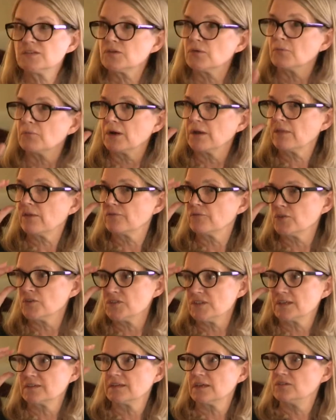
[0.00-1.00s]
So one of the
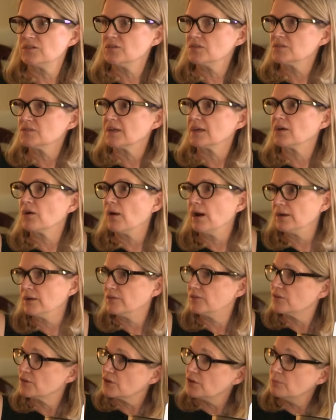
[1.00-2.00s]
first things they do is they go out
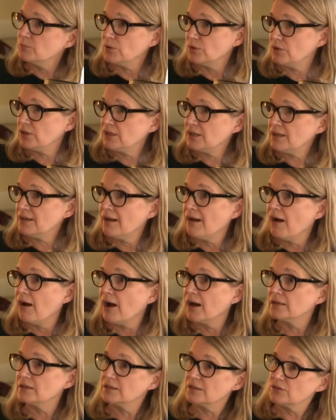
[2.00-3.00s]
into the community
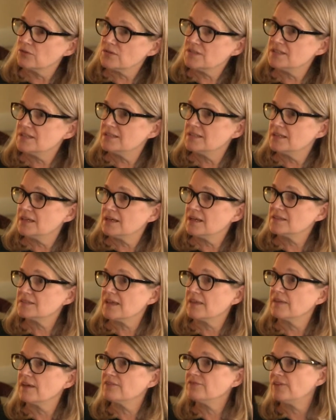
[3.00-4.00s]
on literacy digs,
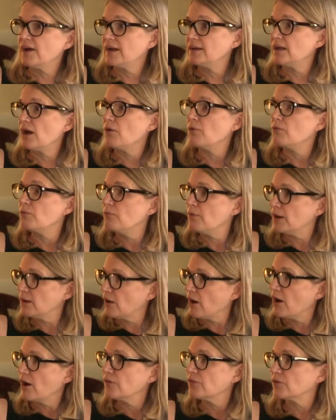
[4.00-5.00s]
and they find out what
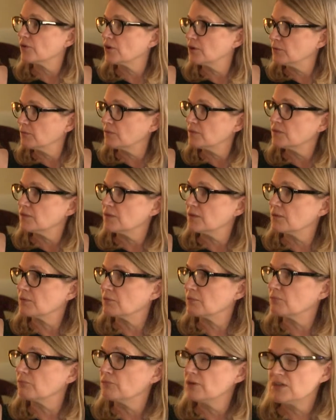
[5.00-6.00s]
are the
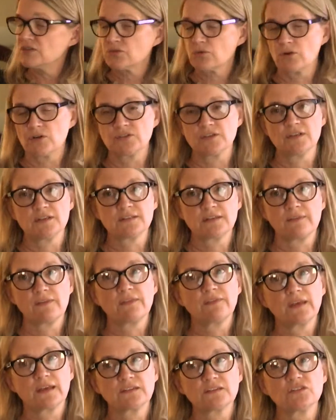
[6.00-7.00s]
resources and the
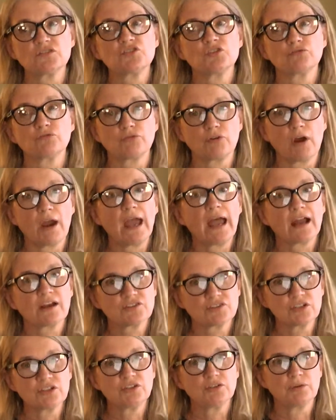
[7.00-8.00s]
things that children are
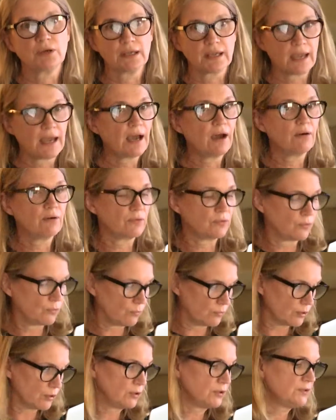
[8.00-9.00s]
actually doing out in
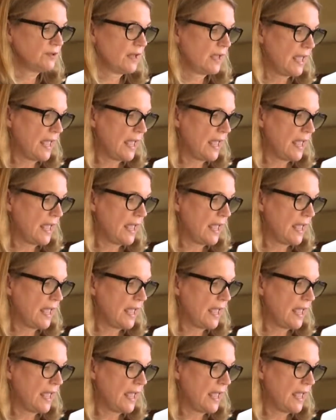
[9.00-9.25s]
the world.